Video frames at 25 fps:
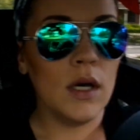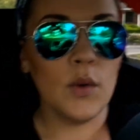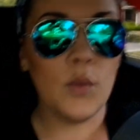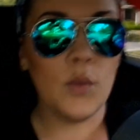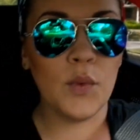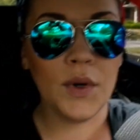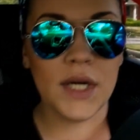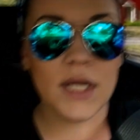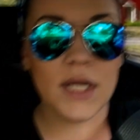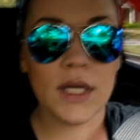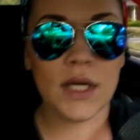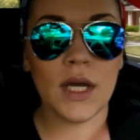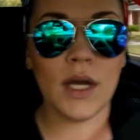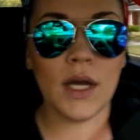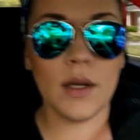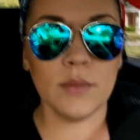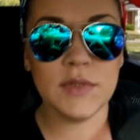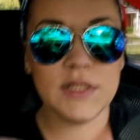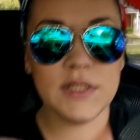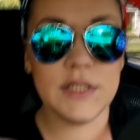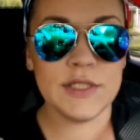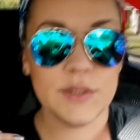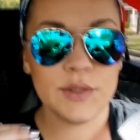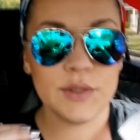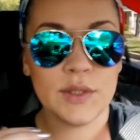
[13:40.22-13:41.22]
when it
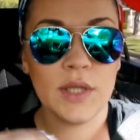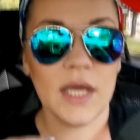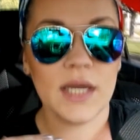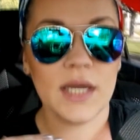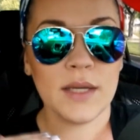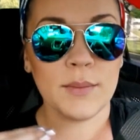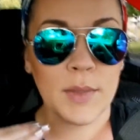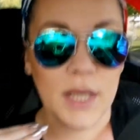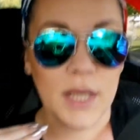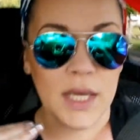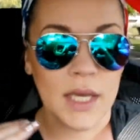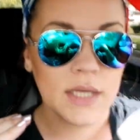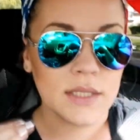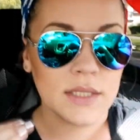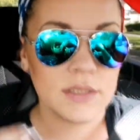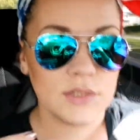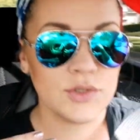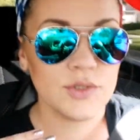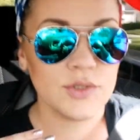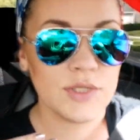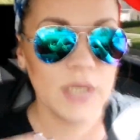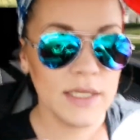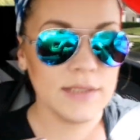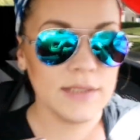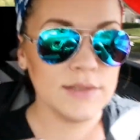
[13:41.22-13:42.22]
comes to my
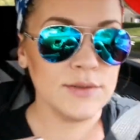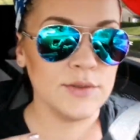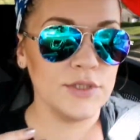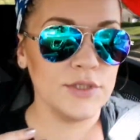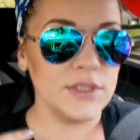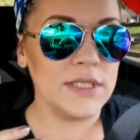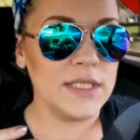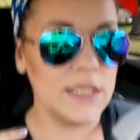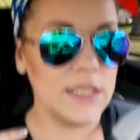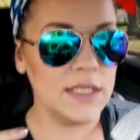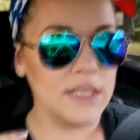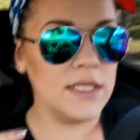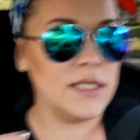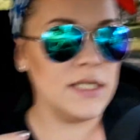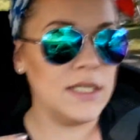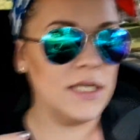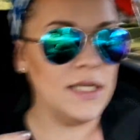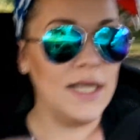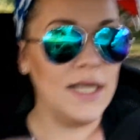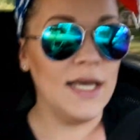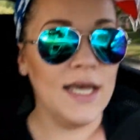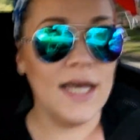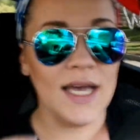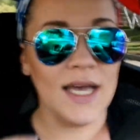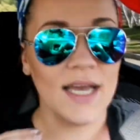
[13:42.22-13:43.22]
exercise routine,
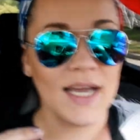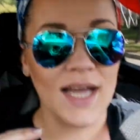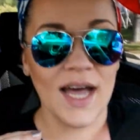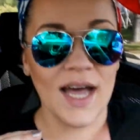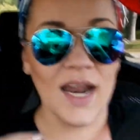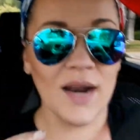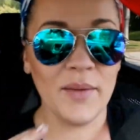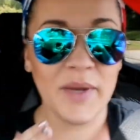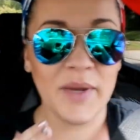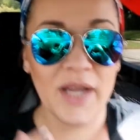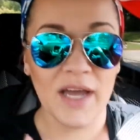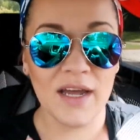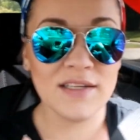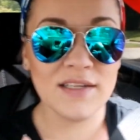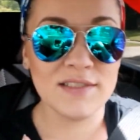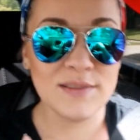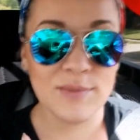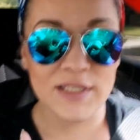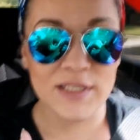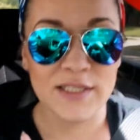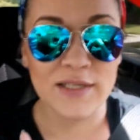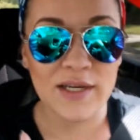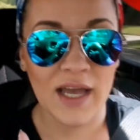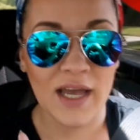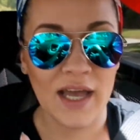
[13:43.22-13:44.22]
I gotta be honest
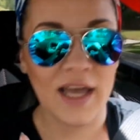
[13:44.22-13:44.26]
with